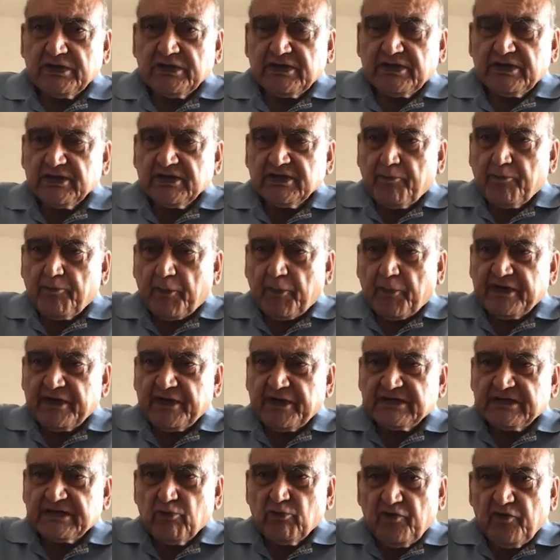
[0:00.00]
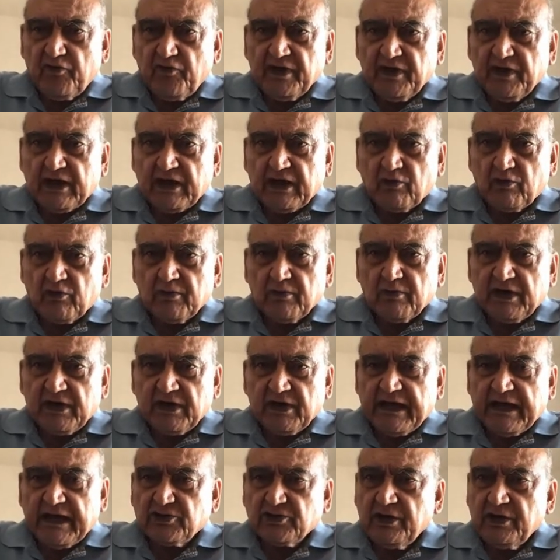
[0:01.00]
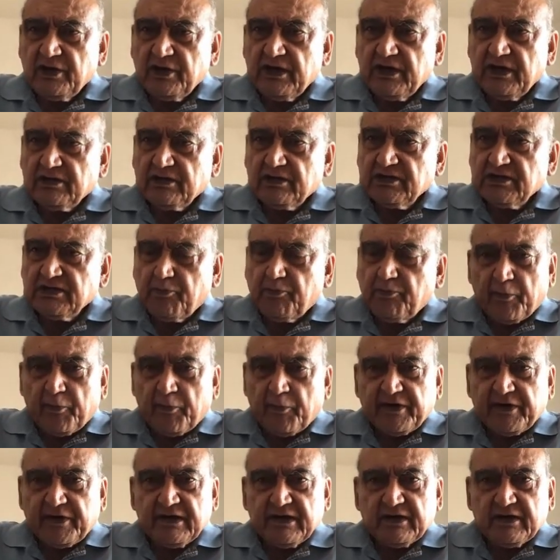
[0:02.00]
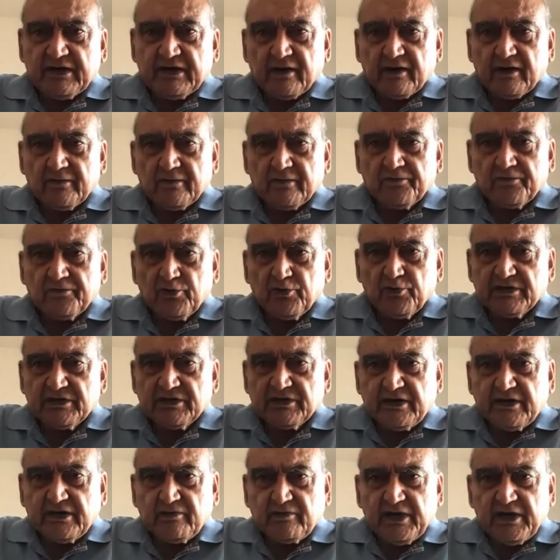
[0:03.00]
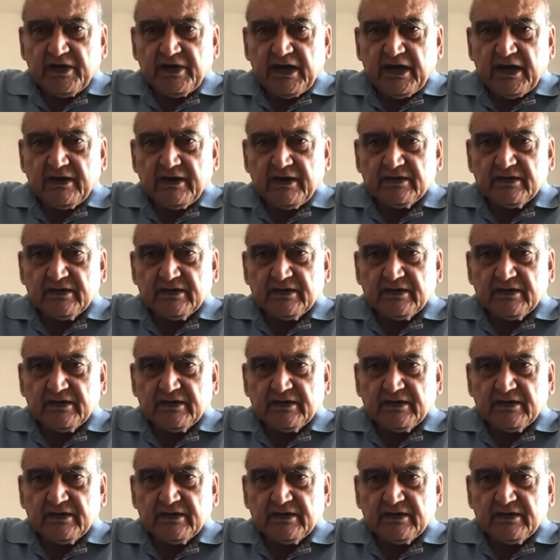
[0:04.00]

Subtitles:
you will think the puppets are moving around. But actually, it is the puppeteer who is hidden